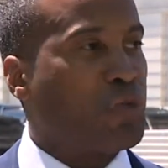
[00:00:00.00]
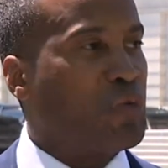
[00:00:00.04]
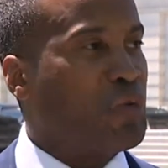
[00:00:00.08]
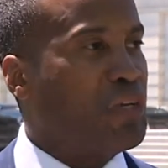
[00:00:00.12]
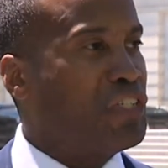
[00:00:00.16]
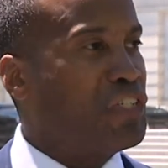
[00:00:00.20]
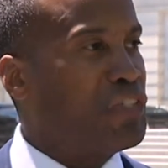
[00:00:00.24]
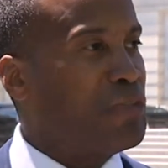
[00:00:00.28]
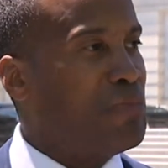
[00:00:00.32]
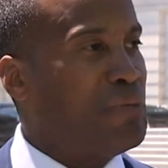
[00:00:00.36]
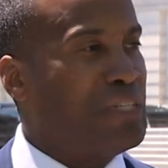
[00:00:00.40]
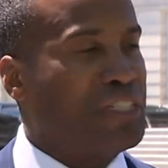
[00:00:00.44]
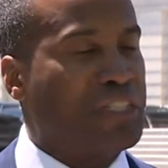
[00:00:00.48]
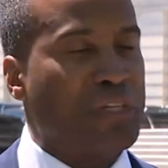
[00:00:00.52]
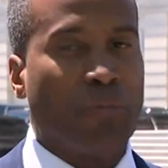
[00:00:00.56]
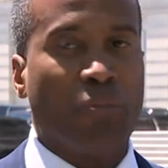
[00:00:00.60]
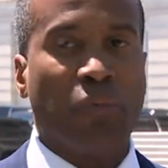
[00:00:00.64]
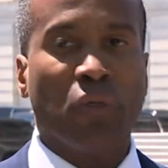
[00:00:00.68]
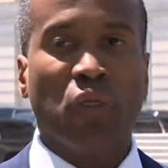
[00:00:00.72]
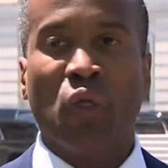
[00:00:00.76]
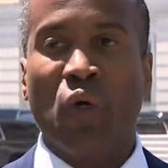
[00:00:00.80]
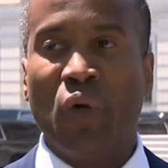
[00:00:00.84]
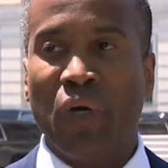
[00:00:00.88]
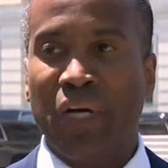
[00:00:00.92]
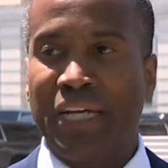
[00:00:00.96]
we should be
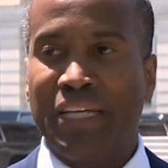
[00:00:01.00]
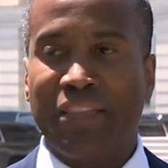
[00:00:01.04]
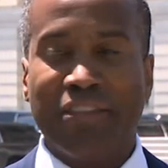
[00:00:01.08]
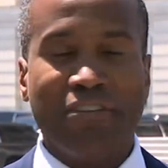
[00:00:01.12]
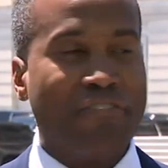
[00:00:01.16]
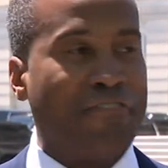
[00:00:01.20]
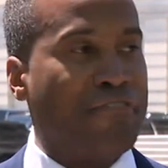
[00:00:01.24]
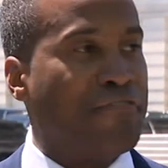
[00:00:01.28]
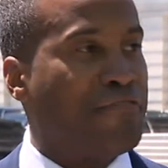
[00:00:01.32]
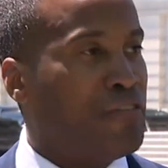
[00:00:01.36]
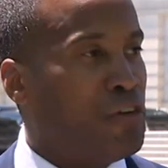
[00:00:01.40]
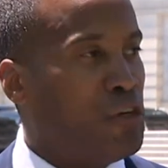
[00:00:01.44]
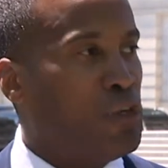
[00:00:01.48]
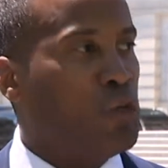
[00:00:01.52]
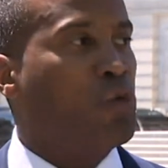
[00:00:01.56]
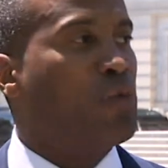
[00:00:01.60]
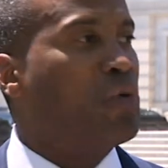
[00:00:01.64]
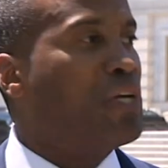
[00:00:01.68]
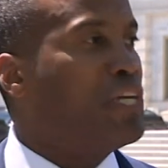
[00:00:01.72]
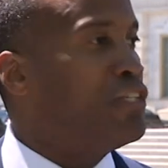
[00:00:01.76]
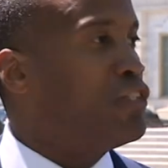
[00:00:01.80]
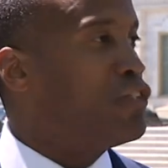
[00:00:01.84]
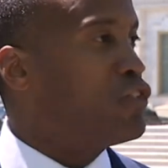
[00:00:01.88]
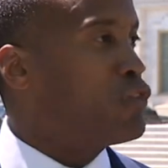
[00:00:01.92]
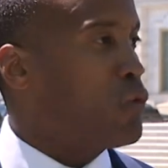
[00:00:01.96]
deploying the full
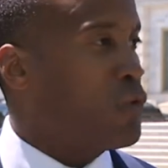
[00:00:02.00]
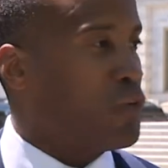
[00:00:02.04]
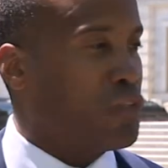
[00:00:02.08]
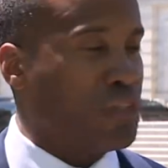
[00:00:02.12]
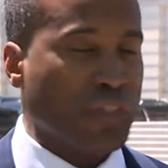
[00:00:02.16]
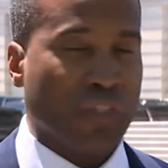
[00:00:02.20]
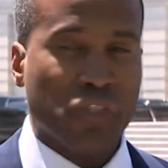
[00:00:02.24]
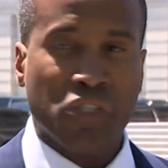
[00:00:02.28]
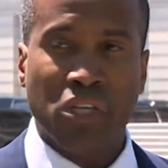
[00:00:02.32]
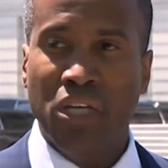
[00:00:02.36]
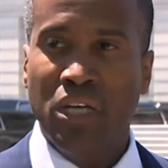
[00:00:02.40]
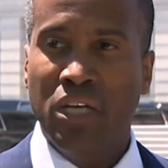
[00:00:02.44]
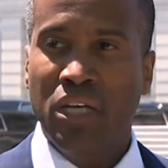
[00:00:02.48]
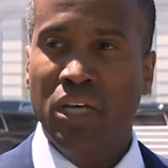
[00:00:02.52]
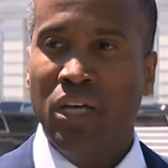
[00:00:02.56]
resources